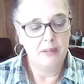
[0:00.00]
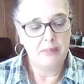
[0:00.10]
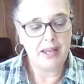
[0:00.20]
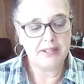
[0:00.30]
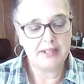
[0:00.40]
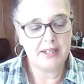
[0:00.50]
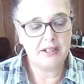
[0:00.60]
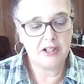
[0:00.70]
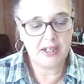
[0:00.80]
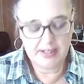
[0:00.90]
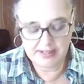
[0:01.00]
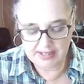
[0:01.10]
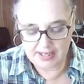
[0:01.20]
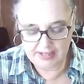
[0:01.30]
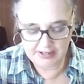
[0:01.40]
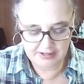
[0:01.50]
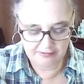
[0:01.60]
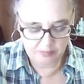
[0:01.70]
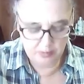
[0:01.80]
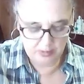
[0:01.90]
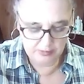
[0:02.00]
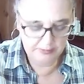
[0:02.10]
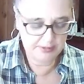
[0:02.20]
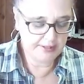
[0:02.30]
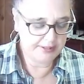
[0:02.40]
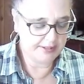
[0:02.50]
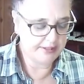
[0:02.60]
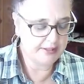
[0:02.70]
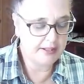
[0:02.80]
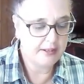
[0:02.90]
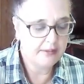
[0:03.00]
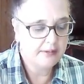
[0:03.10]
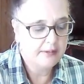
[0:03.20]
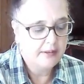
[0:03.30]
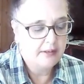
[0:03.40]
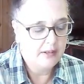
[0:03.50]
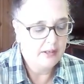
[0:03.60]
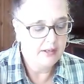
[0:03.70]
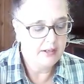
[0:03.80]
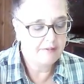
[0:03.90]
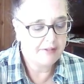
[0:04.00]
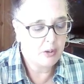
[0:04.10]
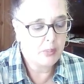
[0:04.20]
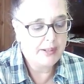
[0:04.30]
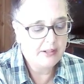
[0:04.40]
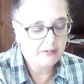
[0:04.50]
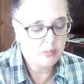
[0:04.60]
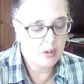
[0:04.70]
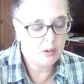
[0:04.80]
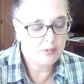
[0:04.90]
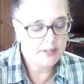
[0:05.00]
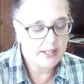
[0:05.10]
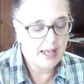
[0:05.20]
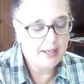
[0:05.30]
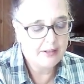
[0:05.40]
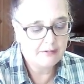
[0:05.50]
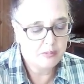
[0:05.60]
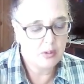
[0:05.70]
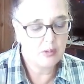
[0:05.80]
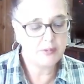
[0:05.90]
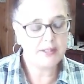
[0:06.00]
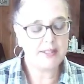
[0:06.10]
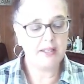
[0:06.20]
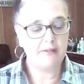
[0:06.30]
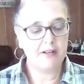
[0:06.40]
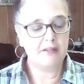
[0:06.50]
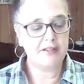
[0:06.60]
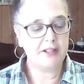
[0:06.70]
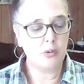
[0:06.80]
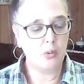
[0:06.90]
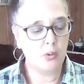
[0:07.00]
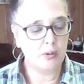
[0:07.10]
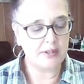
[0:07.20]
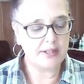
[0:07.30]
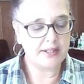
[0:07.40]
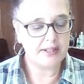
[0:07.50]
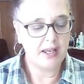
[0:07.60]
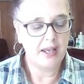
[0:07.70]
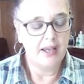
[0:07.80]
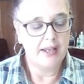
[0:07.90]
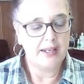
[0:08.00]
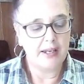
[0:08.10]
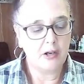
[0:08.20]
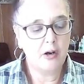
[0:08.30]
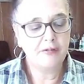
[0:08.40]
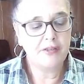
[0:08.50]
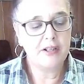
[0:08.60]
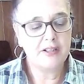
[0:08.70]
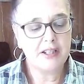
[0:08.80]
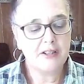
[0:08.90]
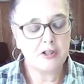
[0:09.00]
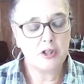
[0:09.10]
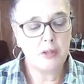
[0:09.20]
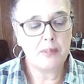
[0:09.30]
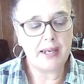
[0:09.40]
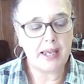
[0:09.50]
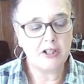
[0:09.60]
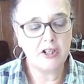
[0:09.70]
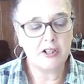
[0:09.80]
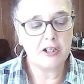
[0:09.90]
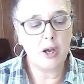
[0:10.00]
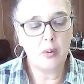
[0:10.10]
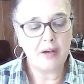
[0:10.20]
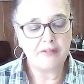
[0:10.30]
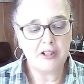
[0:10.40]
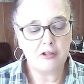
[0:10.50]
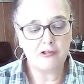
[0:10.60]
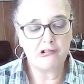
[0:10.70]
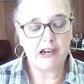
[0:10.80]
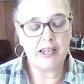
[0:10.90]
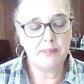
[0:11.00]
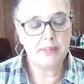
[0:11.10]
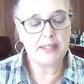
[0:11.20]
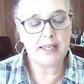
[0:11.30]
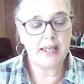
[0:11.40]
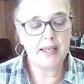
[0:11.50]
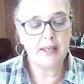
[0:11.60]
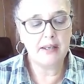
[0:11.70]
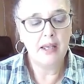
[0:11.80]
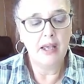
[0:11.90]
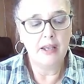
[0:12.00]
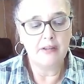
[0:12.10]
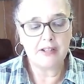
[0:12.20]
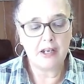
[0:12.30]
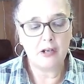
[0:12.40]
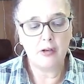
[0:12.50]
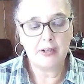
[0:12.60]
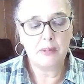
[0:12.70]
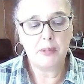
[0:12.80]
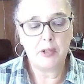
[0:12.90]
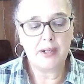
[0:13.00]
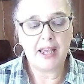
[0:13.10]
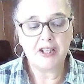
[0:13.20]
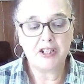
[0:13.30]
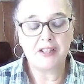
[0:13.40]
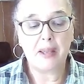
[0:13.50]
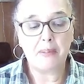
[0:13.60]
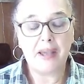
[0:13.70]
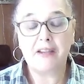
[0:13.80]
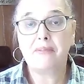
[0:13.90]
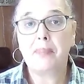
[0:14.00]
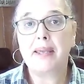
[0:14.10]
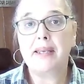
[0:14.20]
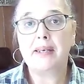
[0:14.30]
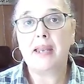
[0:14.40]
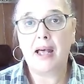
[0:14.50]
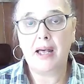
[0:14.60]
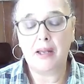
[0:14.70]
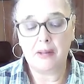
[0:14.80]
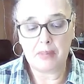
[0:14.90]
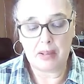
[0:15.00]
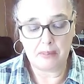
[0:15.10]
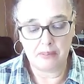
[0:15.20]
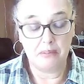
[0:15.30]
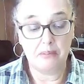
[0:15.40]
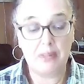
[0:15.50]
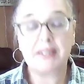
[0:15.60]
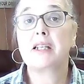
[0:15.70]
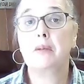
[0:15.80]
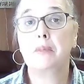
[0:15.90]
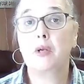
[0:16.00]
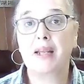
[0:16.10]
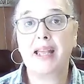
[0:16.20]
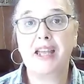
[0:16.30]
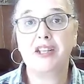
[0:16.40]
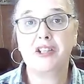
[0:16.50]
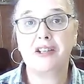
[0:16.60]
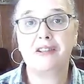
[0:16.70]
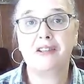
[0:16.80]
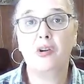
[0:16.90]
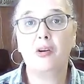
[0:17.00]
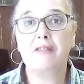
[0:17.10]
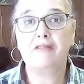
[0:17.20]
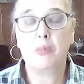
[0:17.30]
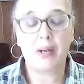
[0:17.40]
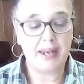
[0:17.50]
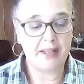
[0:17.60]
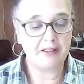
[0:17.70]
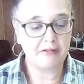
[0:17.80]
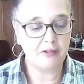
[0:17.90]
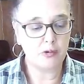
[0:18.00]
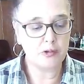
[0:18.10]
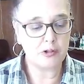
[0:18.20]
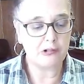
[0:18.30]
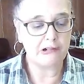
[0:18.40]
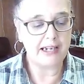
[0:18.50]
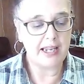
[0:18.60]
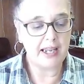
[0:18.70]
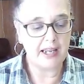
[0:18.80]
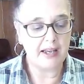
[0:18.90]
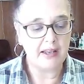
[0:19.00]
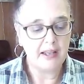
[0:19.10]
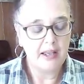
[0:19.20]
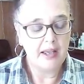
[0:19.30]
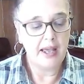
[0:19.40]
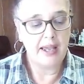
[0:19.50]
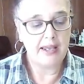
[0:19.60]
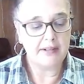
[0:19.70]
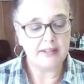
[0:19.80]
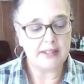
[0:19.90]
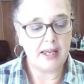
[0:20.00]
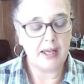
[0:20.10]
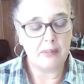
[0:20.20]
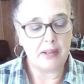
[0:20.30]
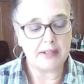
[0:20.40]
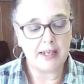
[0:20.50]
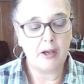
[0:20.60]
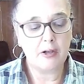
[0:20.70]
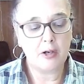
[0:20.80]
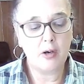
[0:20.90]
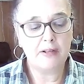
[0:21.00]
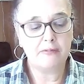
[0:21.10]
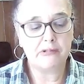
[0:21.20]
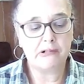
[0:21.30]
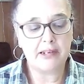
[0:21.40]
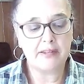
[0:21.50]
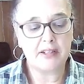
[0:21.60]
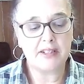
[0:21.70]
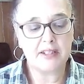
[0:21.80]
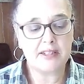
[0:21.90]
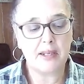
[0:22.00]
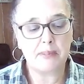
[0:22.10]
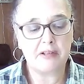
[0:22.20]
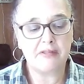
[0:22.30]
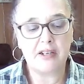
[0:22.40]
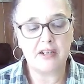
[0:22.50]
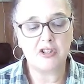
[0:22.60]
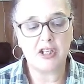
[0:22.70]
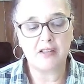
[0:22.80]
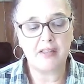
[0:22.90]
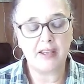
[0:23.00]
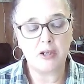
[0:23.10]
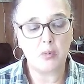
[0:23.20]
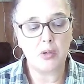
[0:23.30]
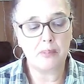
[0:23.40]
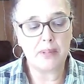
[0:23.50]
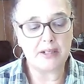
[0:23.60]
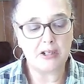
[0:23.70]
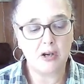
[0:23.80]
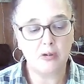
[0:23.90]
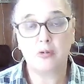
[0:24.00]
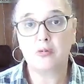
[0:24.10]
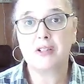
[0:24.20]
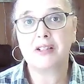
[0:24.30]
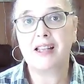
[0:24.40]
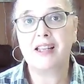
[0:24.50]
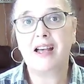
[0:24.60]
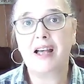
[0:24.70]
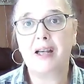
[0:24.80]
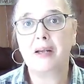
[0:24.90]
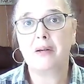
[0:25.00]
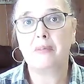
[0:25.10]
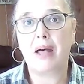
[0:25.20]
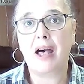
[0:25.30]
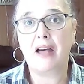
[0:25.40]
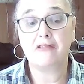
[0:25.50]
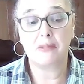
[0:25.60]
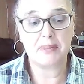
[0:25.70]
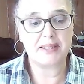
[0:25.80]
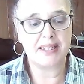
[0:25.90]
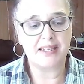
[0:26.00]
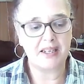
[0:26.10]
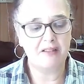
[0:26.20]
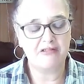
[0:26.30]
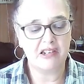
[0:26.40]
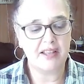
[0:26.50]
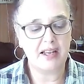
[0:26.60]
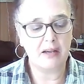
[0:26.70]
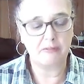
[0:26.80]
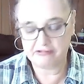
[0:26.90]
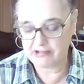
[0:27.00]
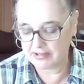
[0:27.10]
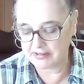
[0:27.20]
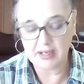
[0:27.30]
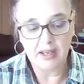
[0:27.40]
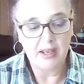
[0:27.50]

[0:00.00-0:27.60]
Past energies, Ace of Wands. You have the Queen of Wands, Eight of Wands, Seven of Swords. Yeah, confidence and determination to go after your dreams here. There's a lot of communication that may have been um, miscommunication. Not everyone had the full story here. And um, kind of brought in this deceptive energy that you weren't being told 100% um, everything up front